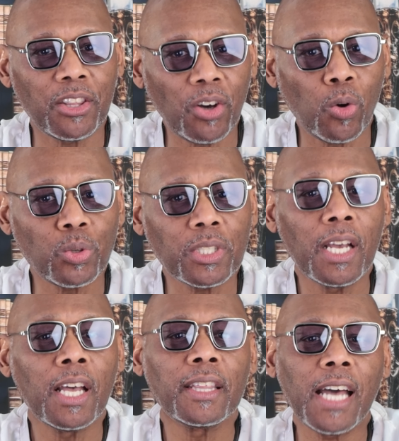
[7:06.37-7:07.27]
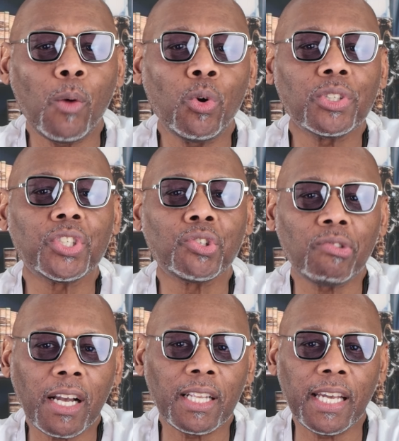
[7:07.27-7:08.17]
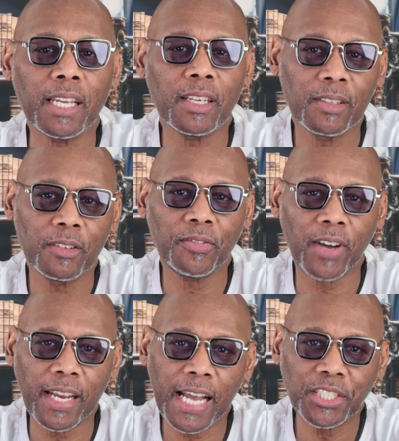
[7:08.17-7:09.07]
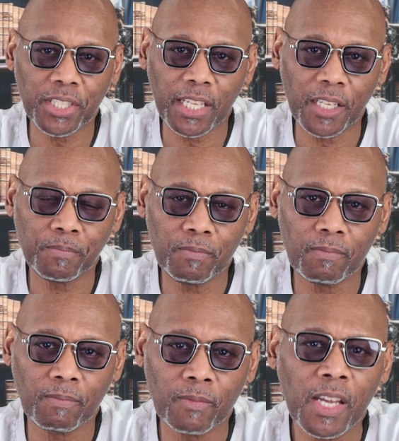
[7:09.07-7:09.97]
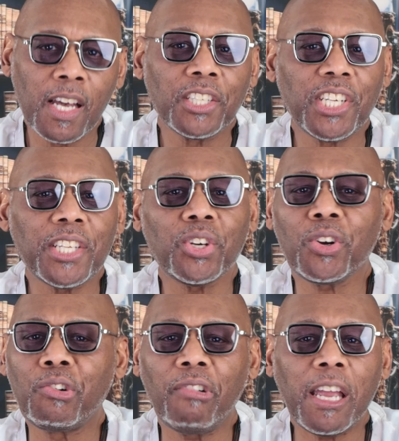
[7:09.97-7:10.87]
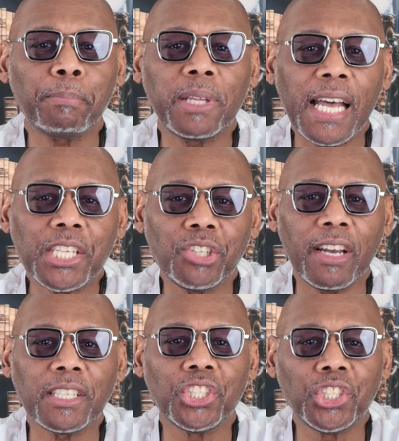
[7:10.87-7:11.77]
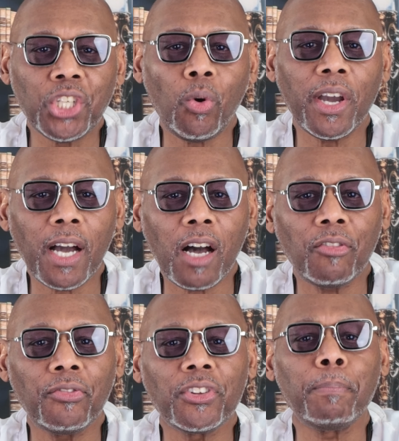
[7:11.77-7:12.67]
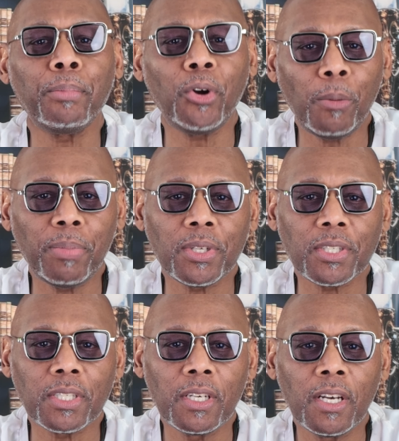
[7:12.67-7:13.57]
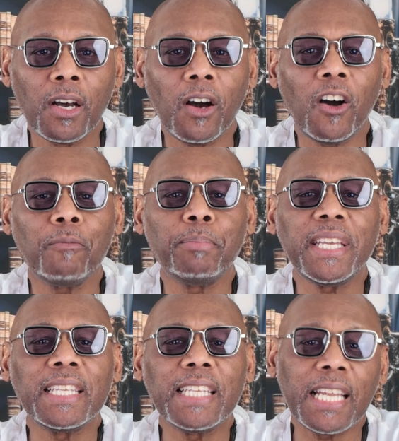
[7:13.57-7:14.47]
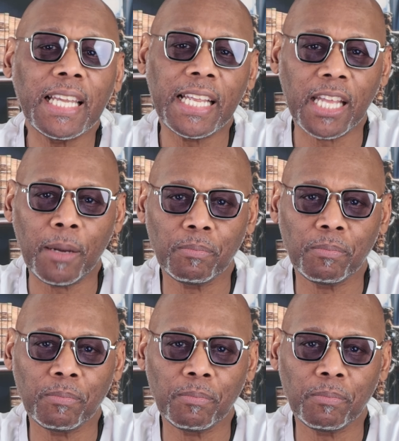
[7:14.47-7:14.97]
those that were struggling financially. She took great pleasure in showing off for the purpose of belittling them.